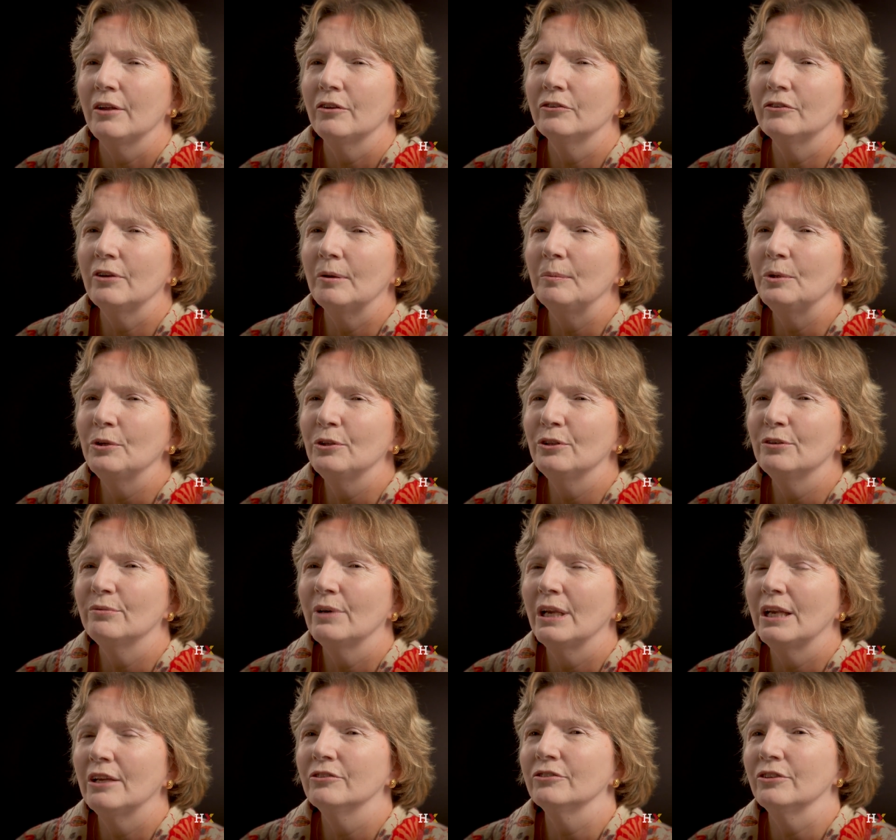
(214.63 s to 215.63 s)
somewhere in the
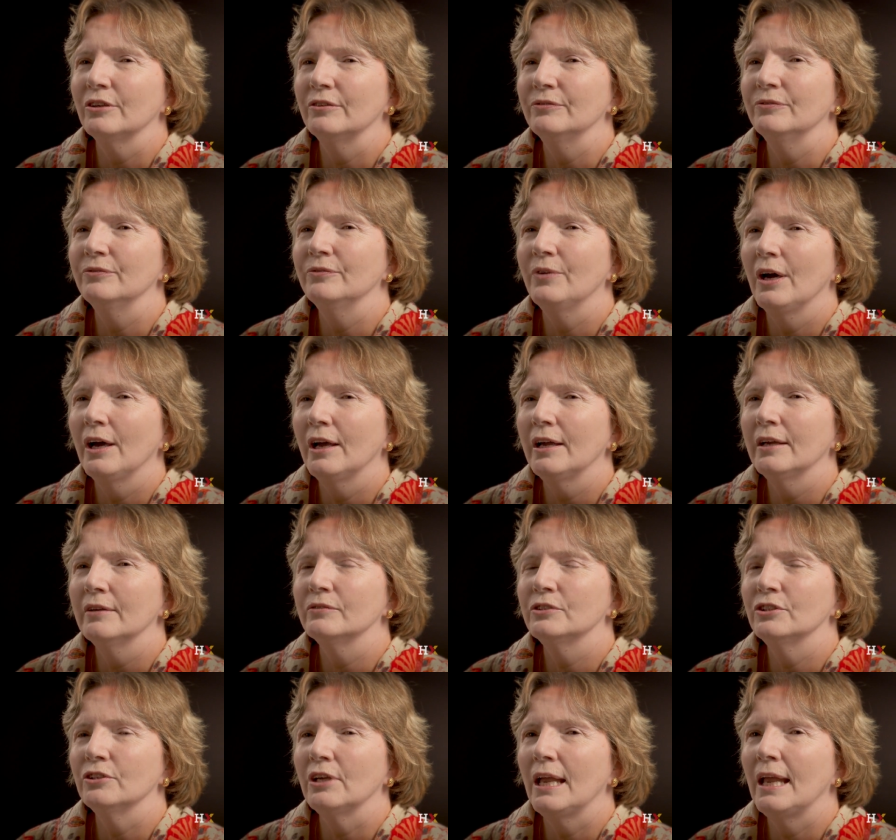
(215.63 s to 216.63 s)
range of
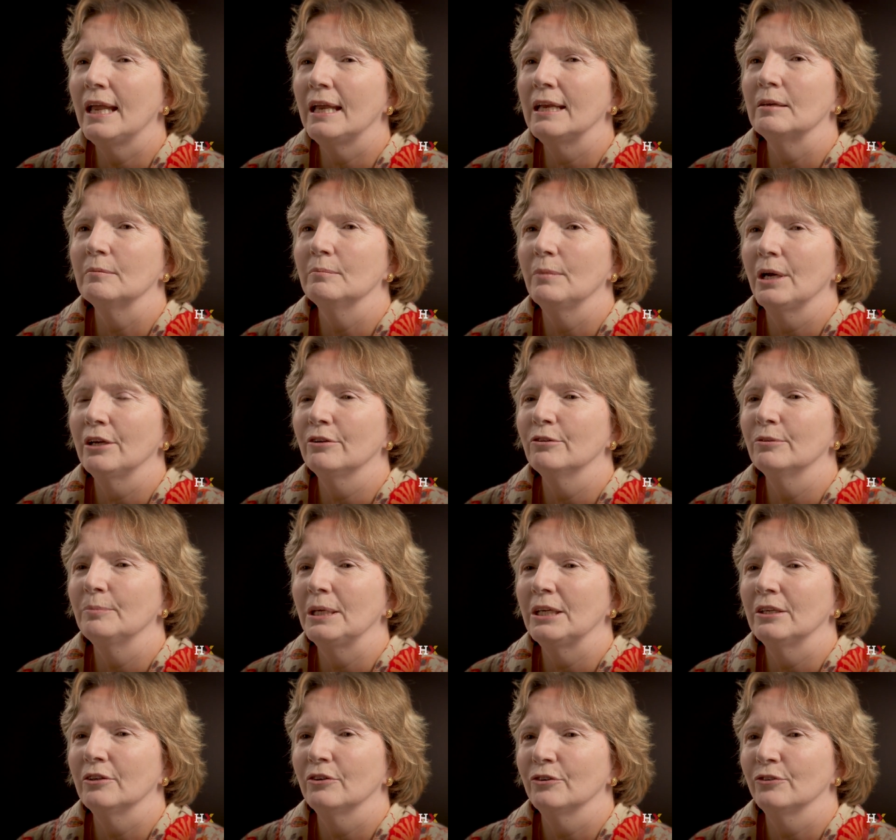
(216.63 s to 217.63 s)
5 to 8
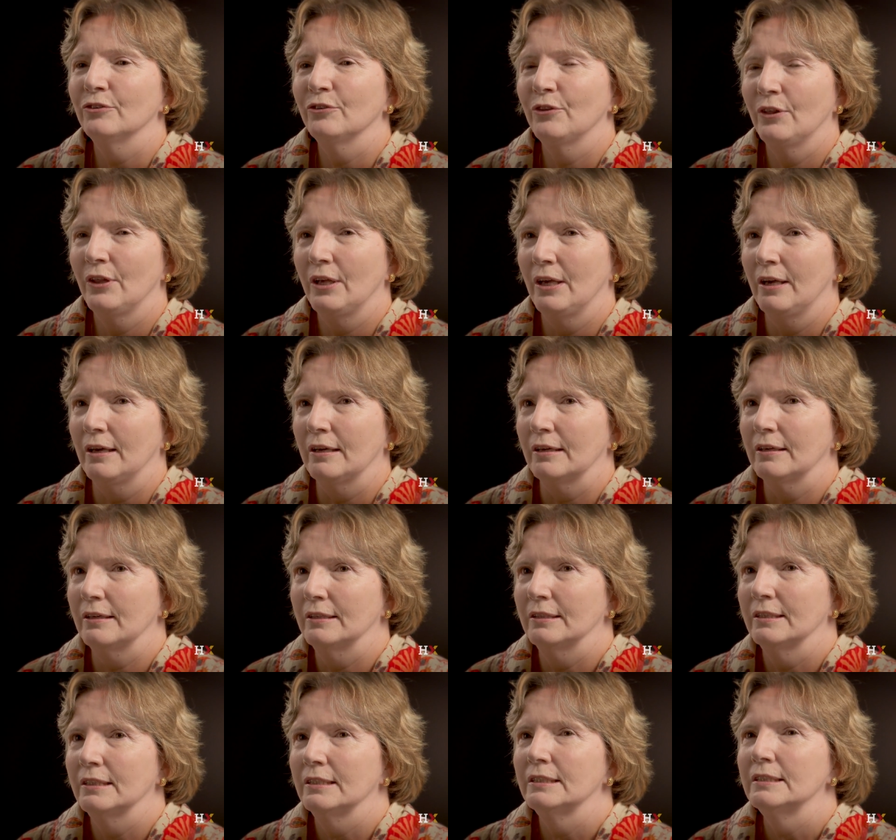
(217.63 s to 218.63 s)
micrometers thick.
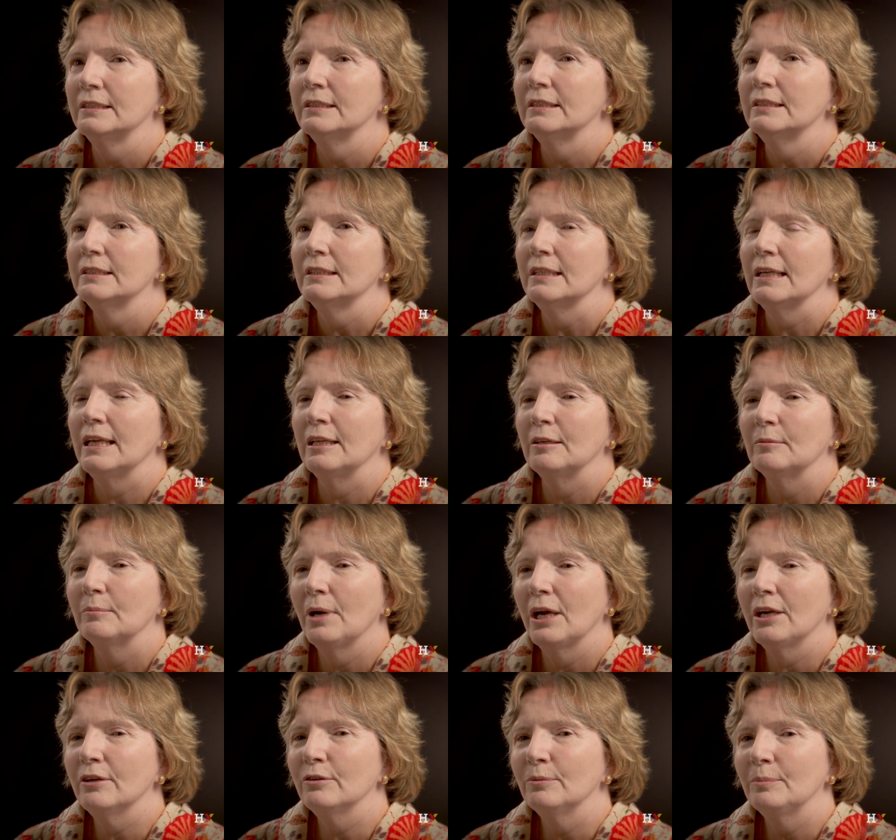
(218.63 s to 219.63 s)
And a
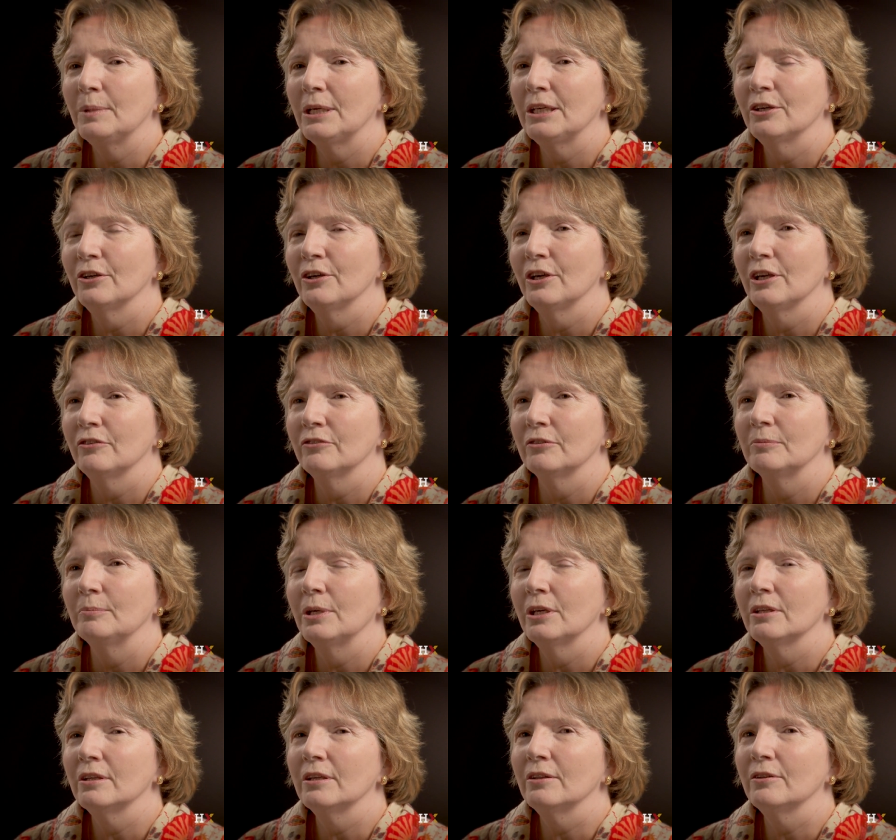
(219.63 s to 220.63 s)
micrometer is a
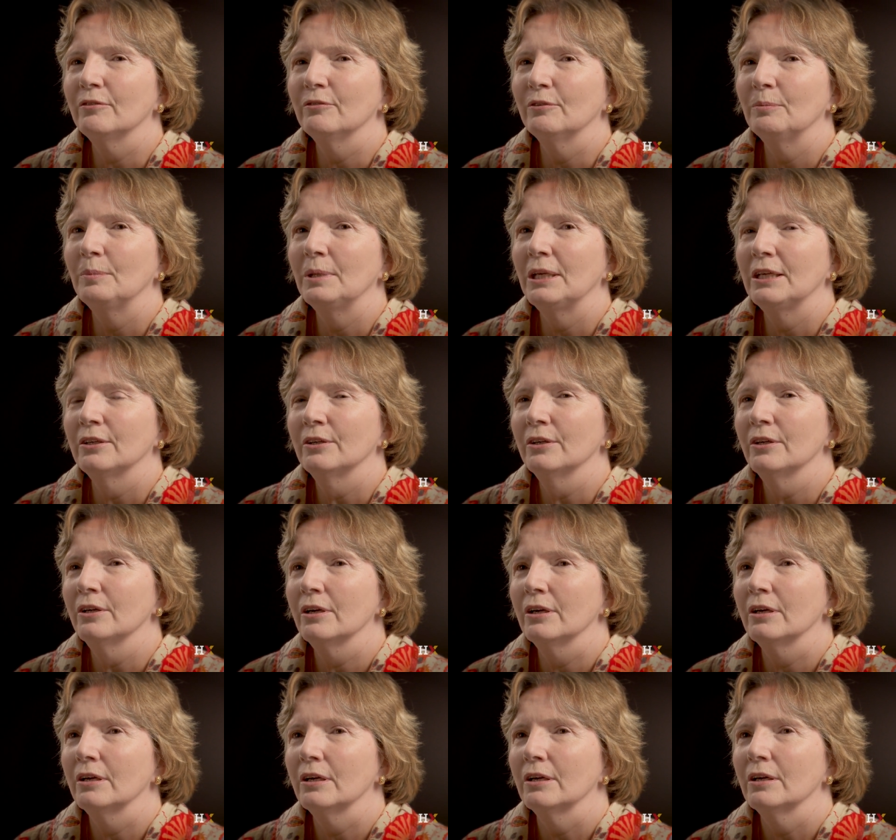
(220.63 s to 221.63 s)
millionth of a
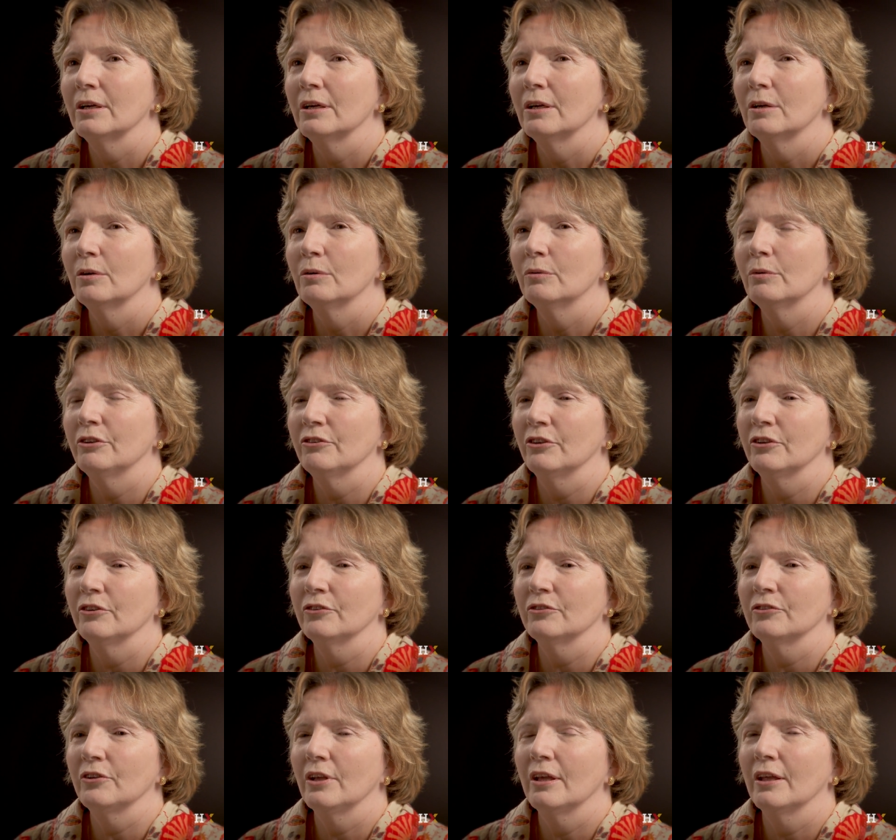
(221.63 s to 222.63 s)
meter, which
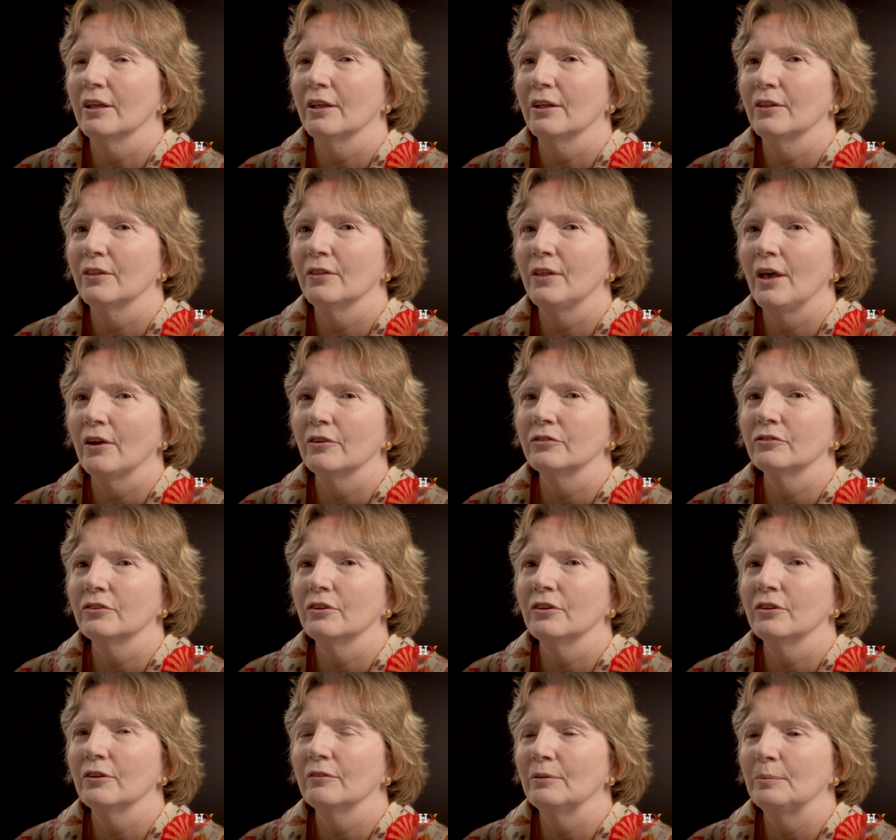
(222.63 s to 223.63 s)
is a
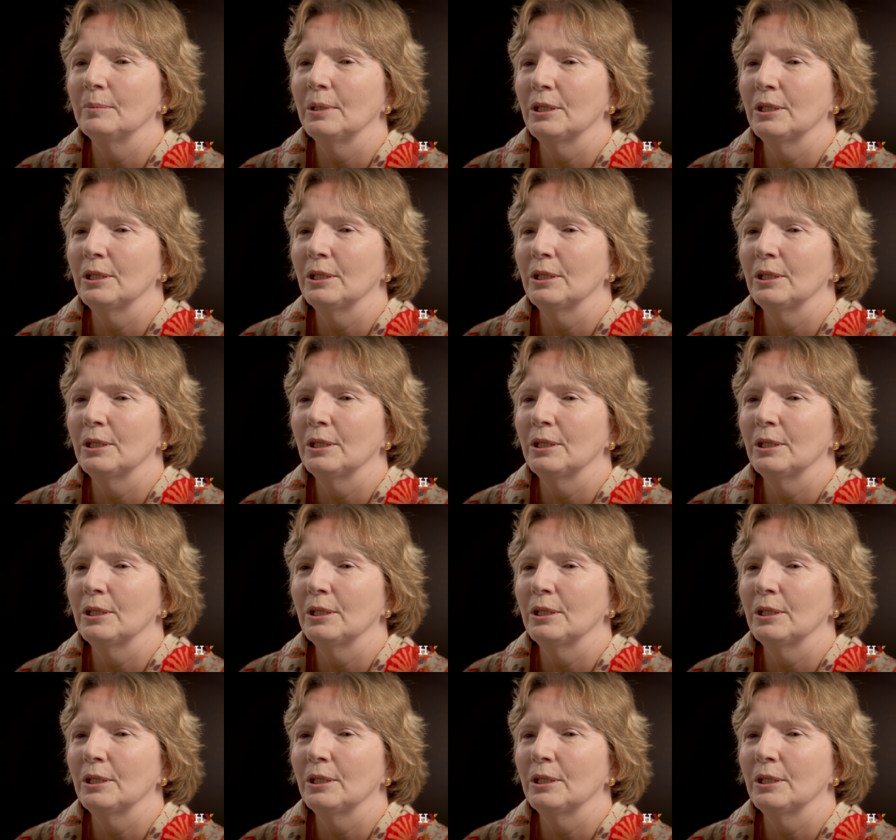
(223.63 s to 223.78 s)
thousandth of a